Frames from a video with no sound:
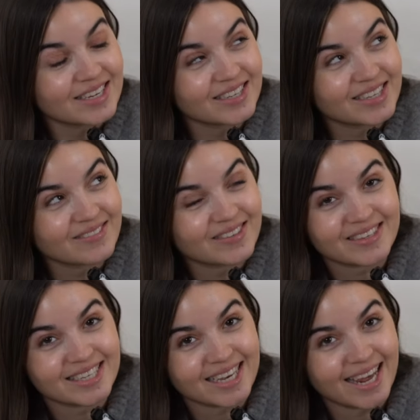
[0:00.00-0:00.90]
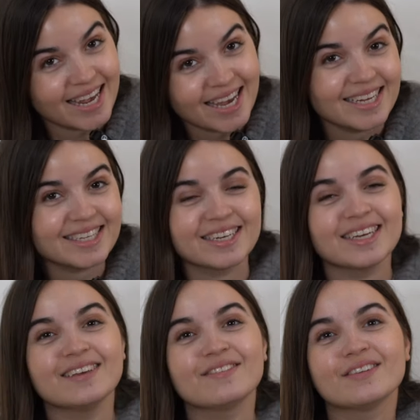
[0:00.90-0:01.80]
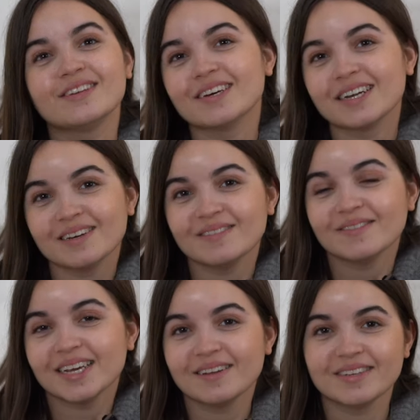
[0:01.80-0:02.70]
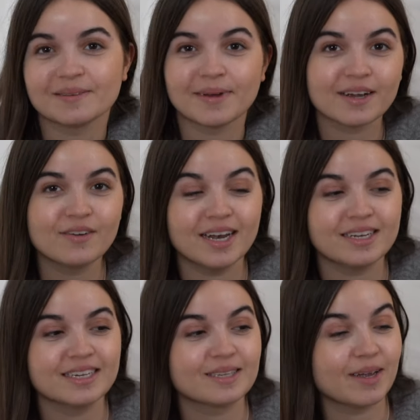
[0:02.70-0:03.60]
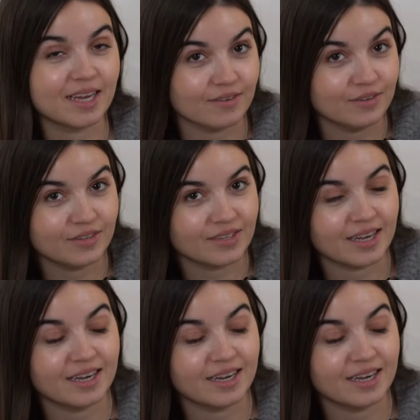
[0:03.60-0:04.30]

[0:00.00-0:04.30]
So I'm so excited. So if you don't know me, my name is Margot alias Margavalux.